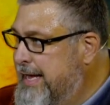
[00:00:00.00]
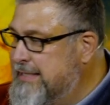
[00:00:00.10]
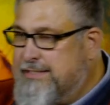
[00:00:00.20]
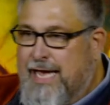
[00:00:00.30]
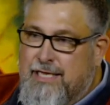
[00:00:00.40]

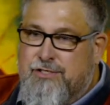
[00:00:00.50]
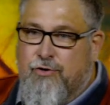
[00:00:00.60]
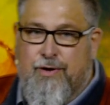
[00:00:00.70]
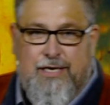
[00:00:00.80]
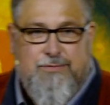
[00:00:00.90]
He says
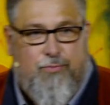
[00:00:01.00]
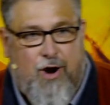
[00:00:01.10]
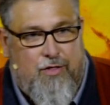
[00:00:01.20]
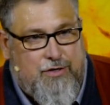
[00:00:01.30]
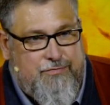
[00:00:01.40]
to his
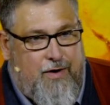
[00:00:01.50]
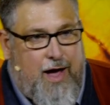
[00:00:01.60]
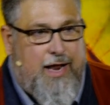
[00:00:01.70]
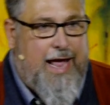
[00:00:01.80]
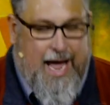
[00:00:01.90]
brothers
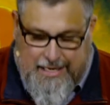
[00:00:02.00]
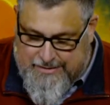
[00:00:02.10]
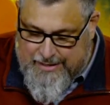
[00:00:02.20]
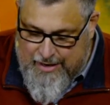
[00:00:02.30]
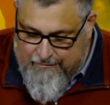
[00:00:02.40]
finally,
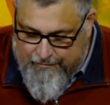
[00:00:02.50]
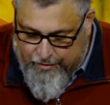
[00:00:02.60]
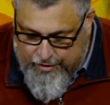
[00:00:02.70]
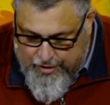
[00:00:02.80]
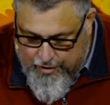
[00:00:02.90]
As
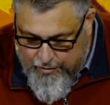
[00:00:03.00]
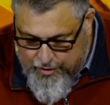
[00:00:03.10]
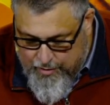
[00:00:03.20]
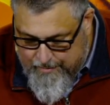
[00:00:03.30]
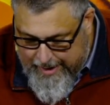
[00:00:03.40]
for you,
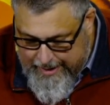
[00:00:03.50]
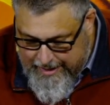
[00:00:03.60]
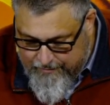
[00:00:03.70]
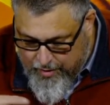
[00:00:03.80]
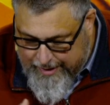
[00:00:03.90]
you meant
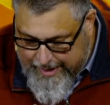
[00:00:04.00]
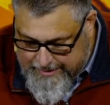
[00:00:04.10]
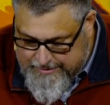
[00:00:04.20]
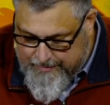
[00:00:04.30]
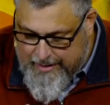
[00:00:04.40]
evil
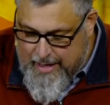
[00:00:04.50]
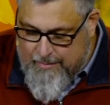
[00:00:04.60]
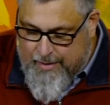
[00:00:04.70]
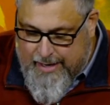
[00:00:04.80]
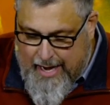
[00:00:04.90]
against me,
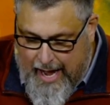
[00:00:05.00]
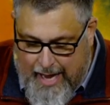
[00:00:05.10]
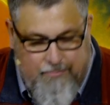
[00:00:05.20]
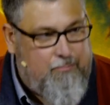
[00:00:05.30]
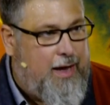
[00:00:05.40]
but
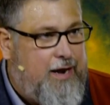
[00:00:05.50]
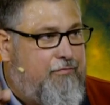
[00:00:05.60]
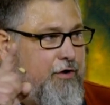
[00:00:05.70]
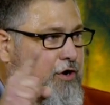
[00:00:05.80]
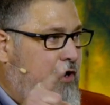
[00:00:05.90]
God meant it
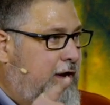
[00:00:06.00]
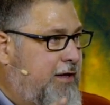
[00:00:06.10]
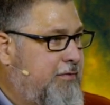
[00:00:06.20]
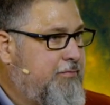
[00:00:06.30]
for good.